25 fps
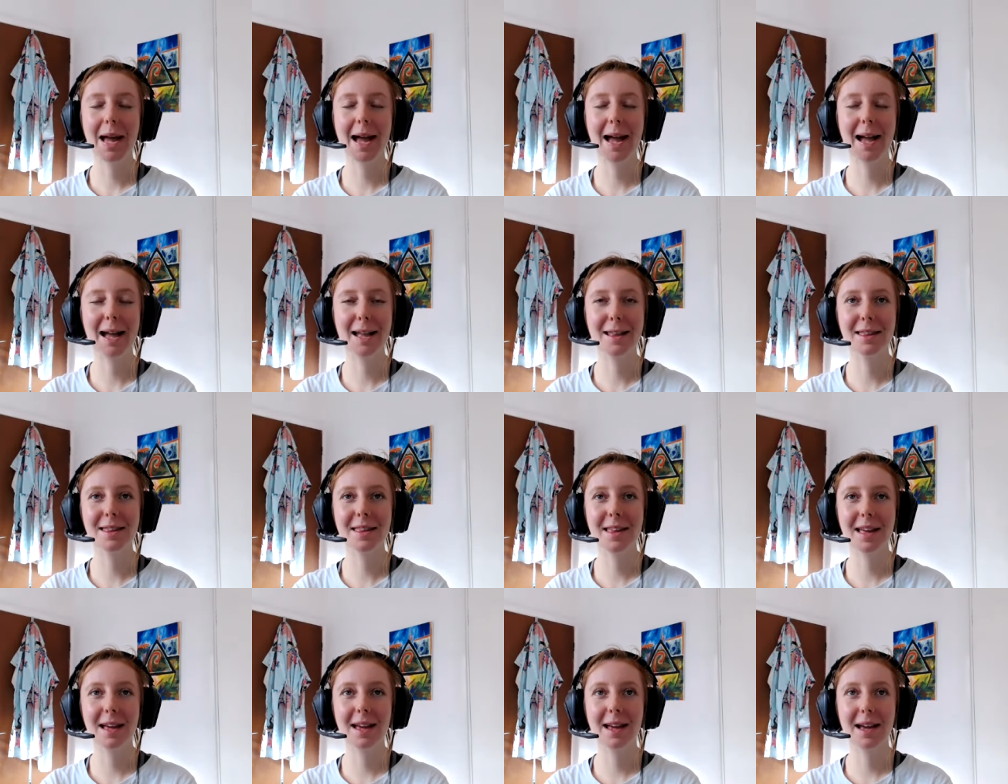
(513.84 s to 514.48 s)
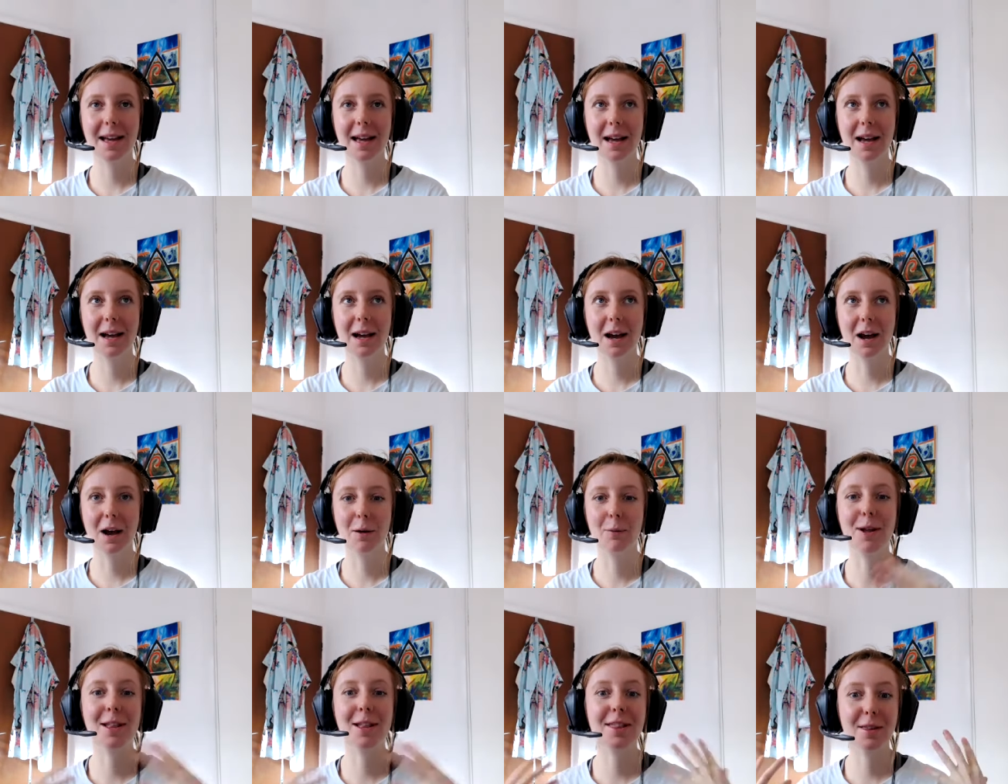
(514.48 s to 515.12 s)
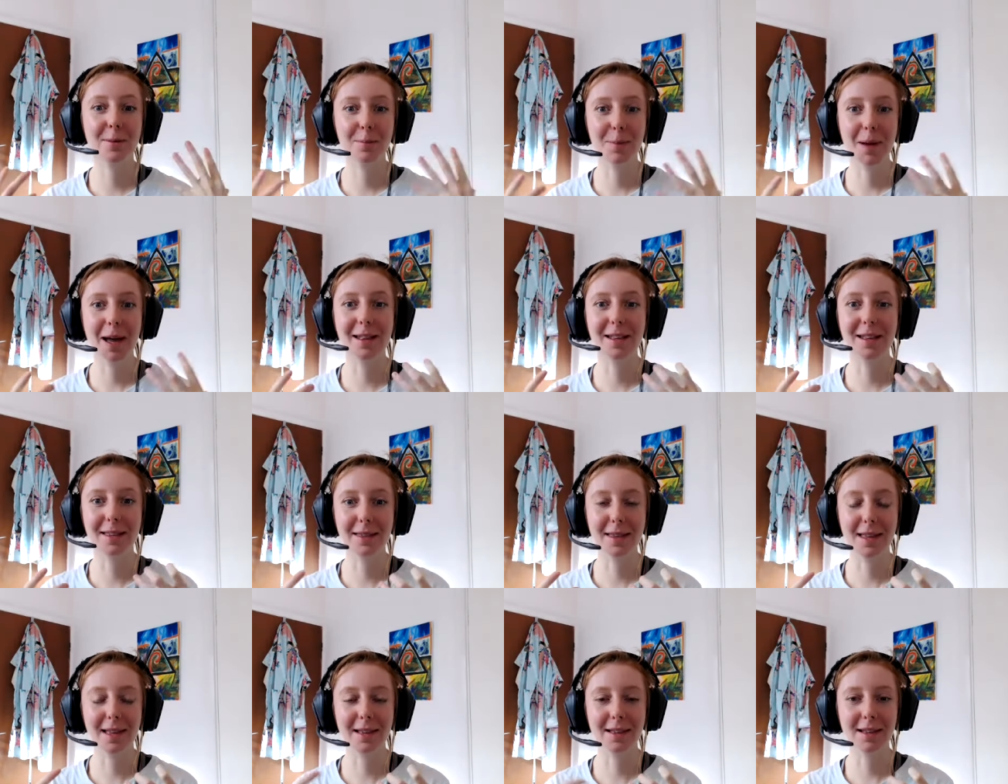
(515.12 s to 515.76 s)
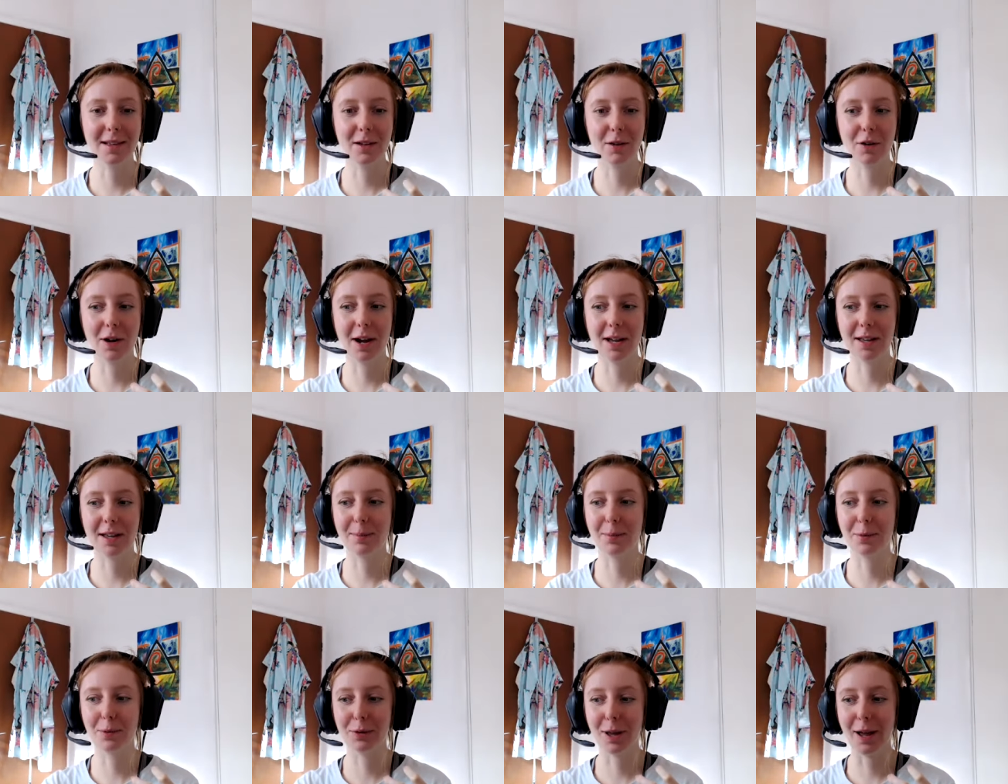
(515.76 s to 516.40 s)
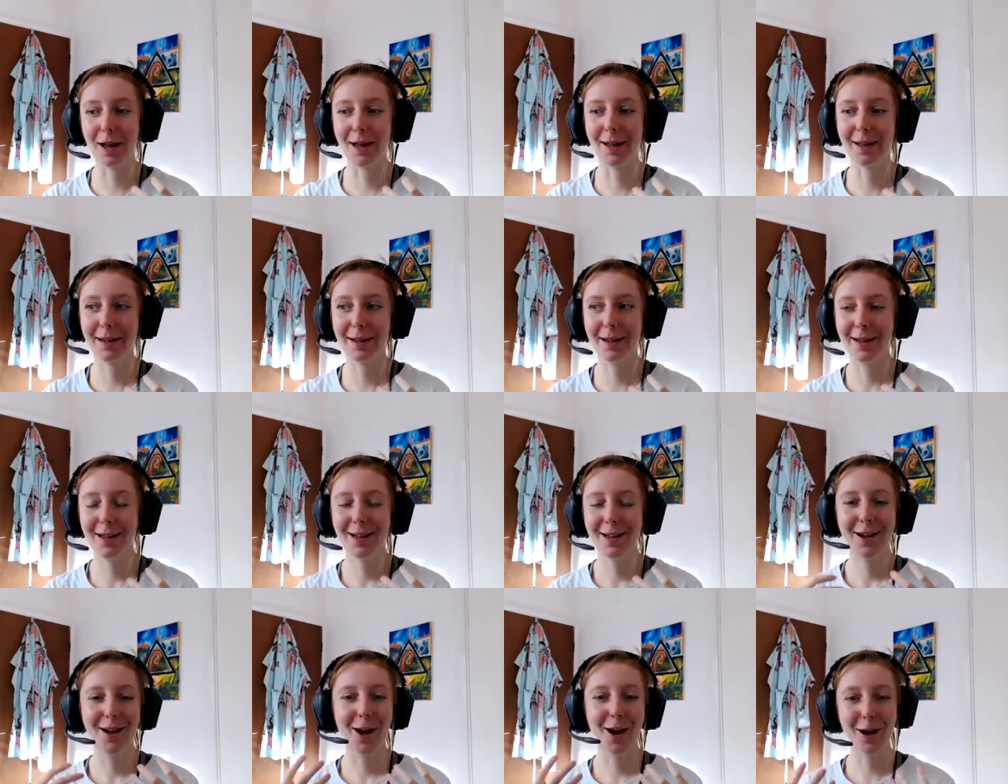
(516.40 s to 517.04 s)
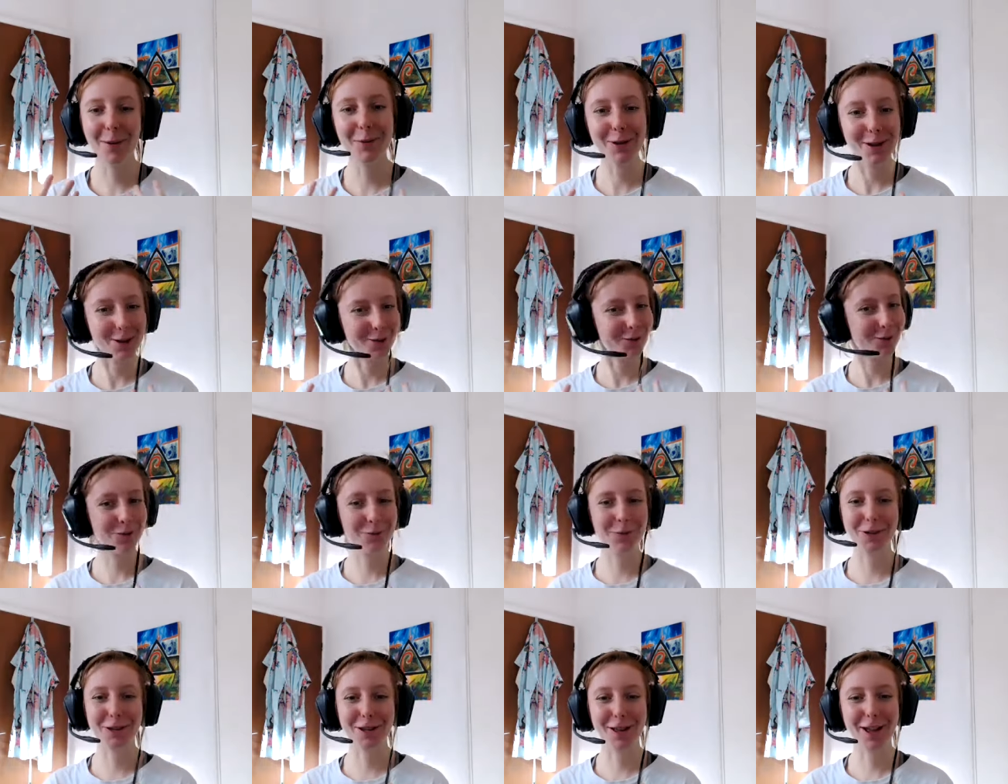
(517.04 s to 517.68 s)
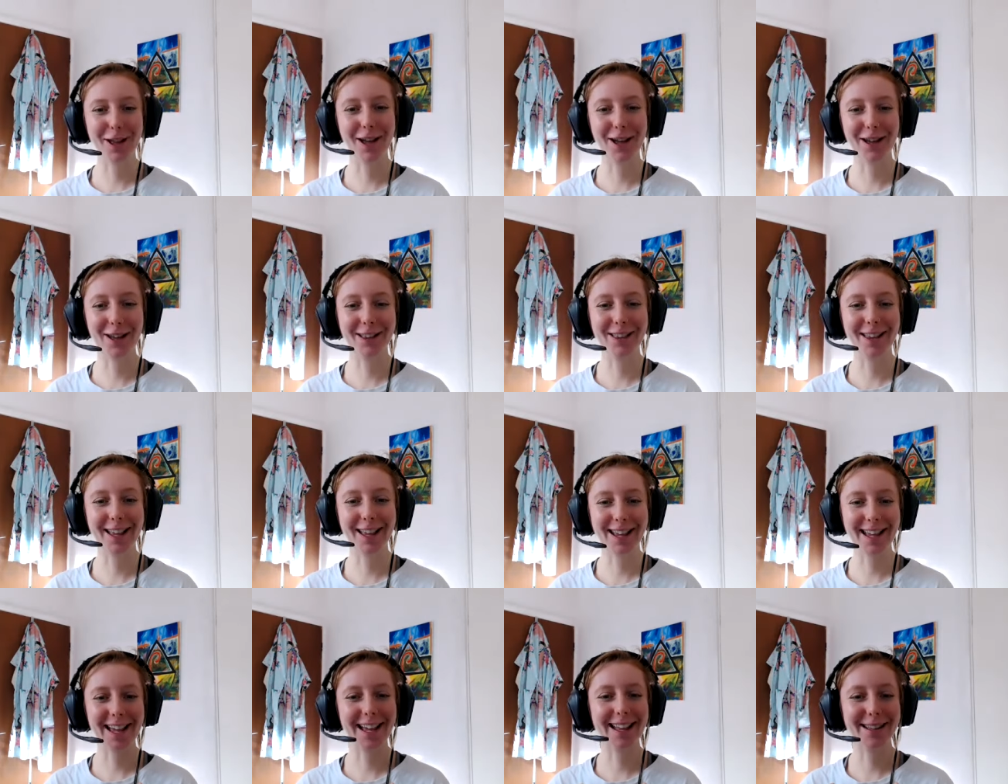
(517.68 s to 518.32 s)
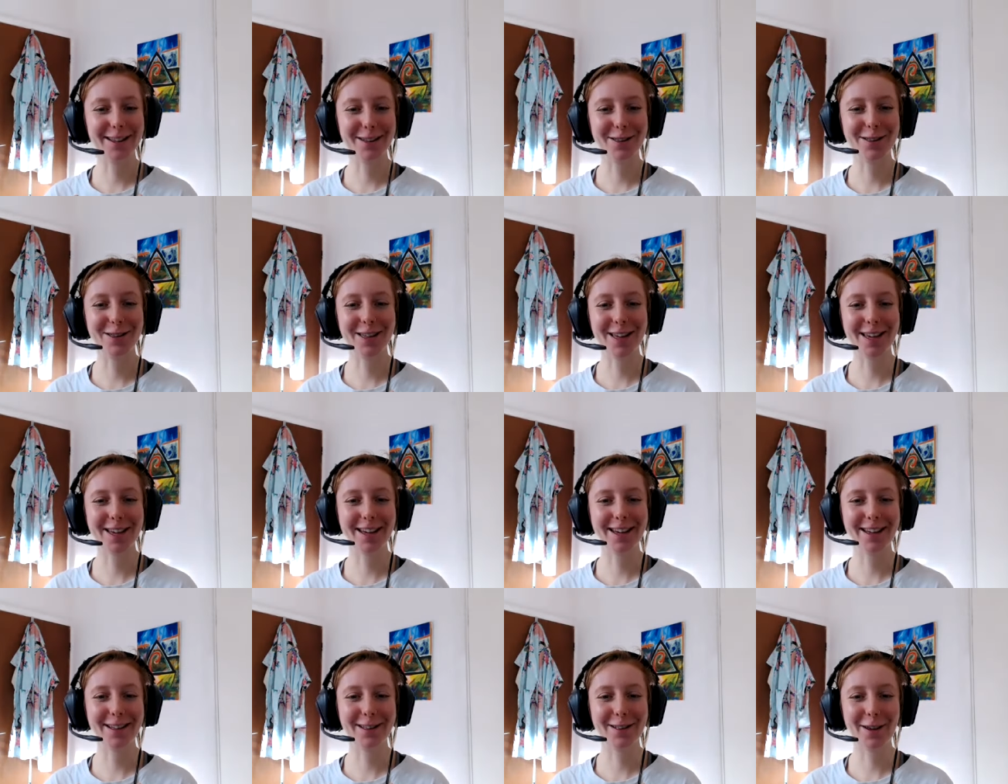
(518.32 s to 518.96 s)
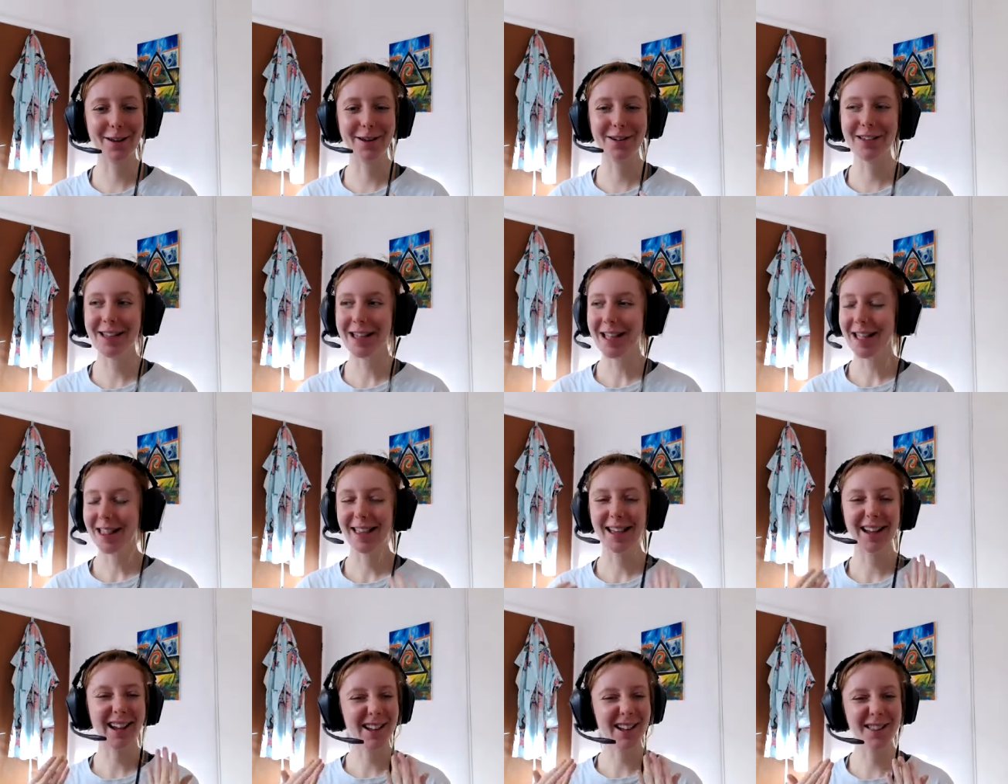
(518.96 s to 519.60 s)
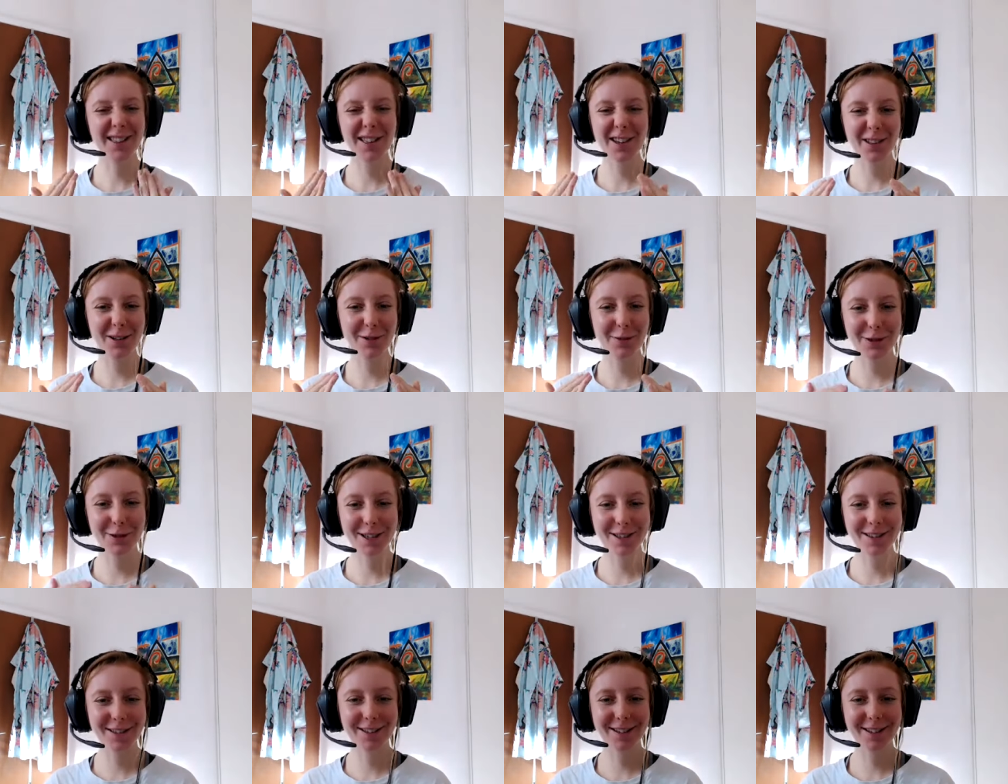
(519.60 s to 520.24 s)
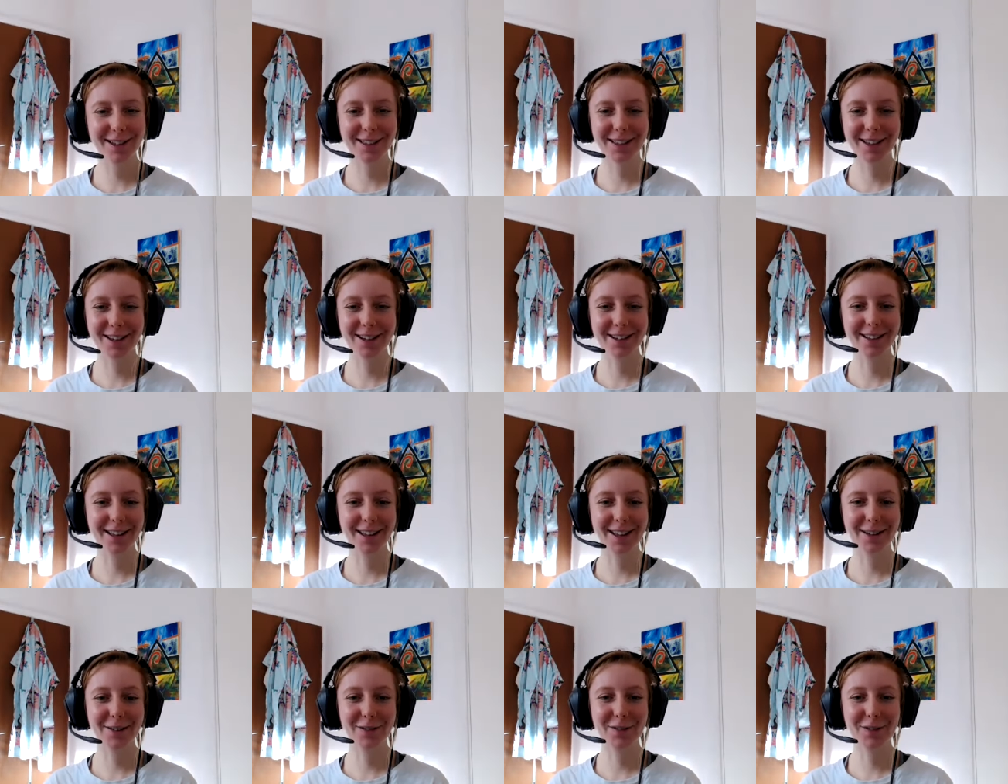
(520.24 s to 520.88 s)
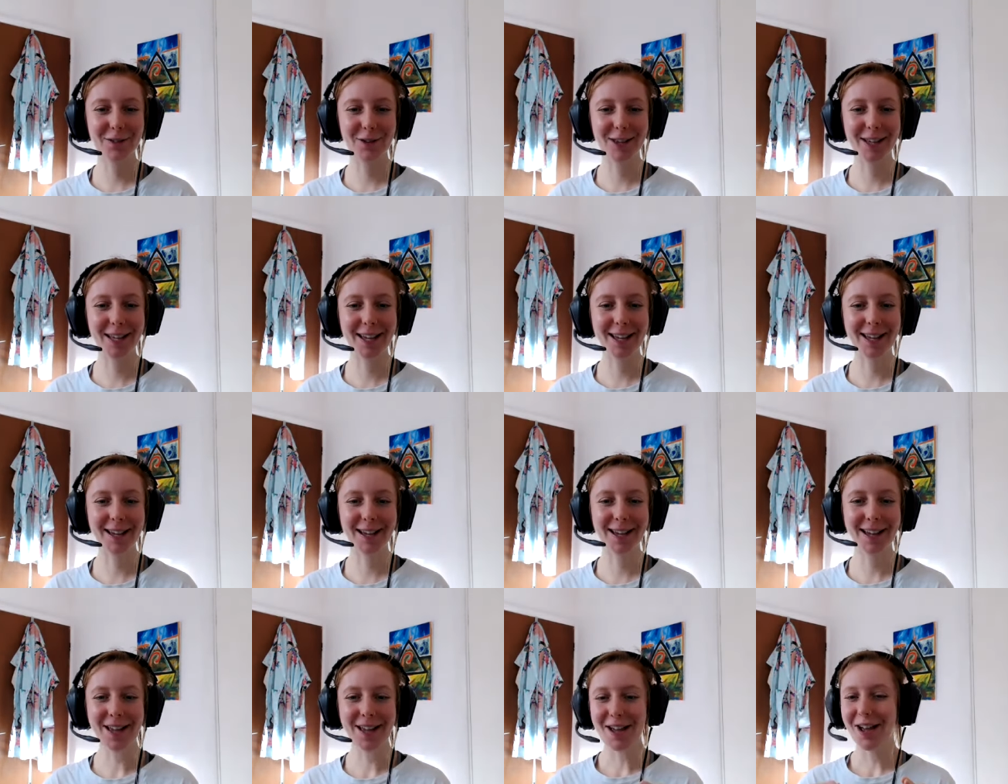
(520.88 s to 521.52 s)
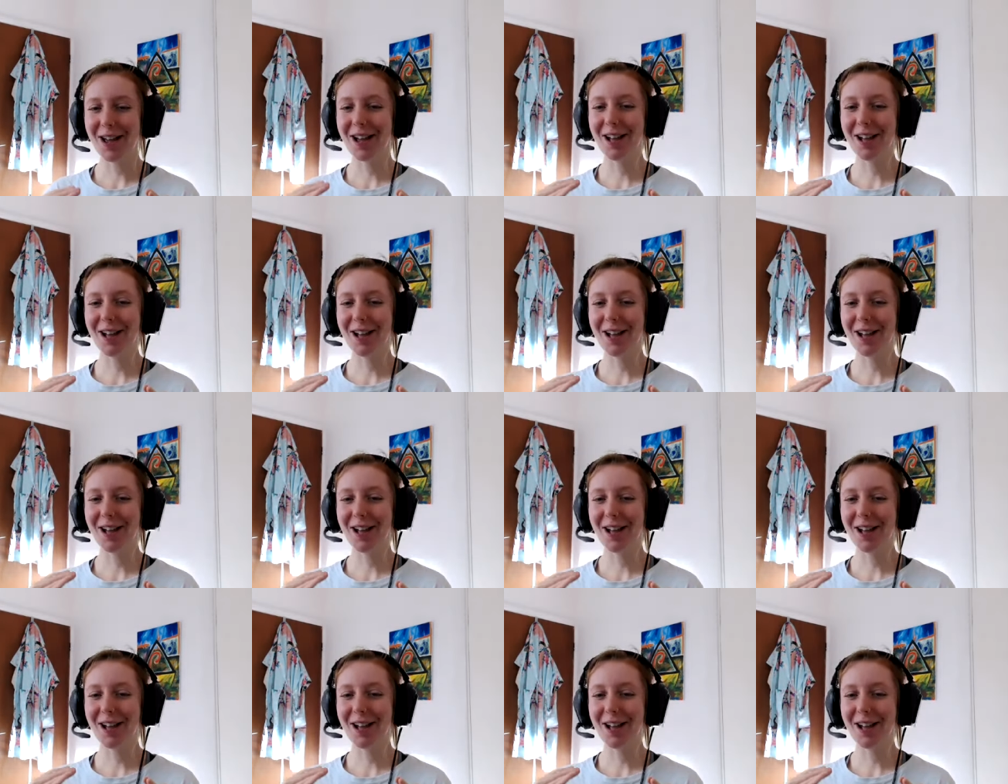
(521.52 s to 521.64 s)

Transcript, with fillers: and I went to bed in this incredible, like, I'm an entrepreneur, like energy, you know, like I don't know what it's going to look like fully.